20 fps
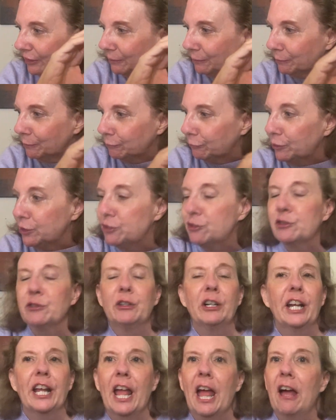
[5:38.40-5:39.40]

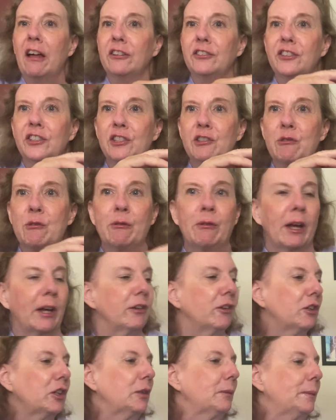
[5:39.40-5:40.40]
restoring houses, we've
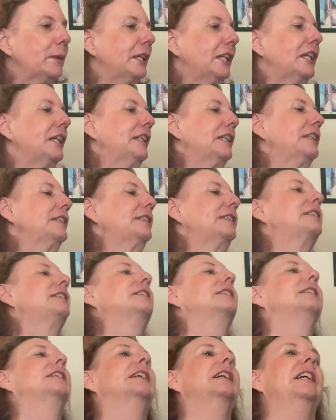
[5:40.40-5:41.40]
got
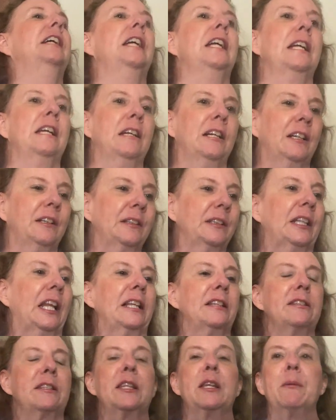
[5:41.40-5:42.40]
herbalists.
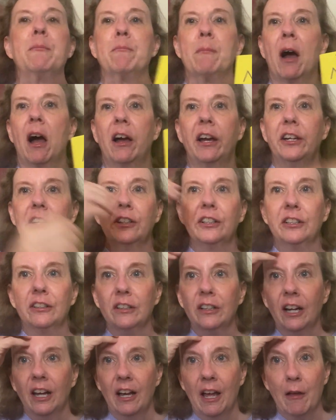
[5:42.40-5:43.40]
Leslie
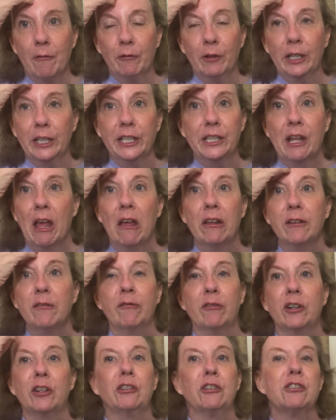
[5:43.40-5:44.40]
Meyer, I've read a ton
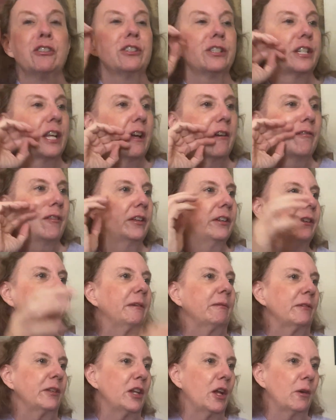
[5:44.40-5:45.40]
of her stuff. I don't
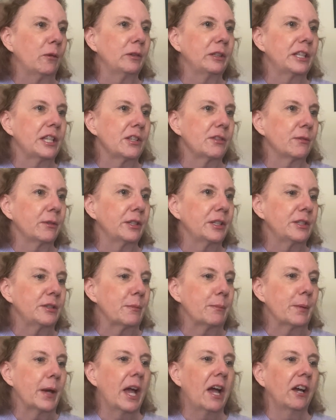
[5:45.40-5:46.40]
even know what this one is
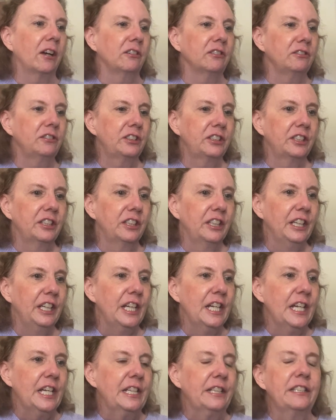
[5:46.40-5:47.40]
about.
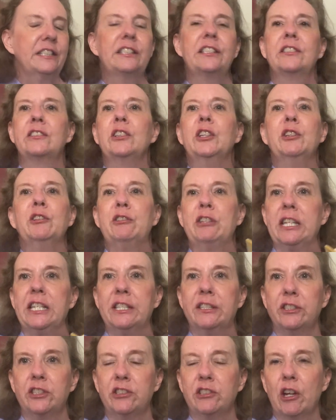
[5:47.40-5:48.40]
This is Lucy
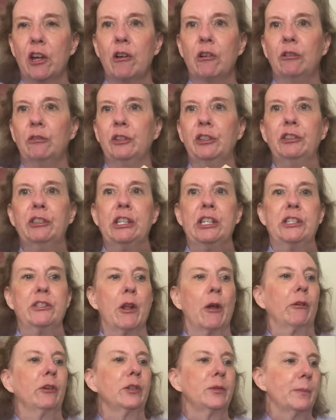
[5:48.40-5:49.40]
Stone. Lucy
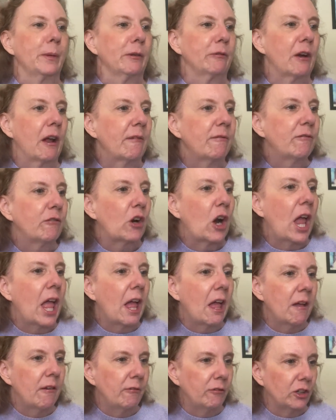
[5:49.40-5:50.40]
Stone has been around
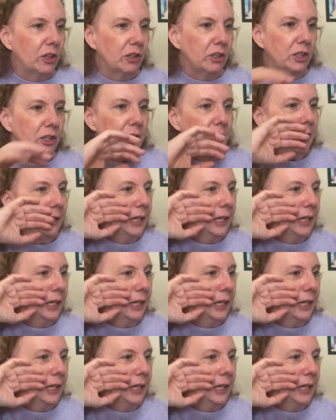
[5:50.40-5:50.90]
forever.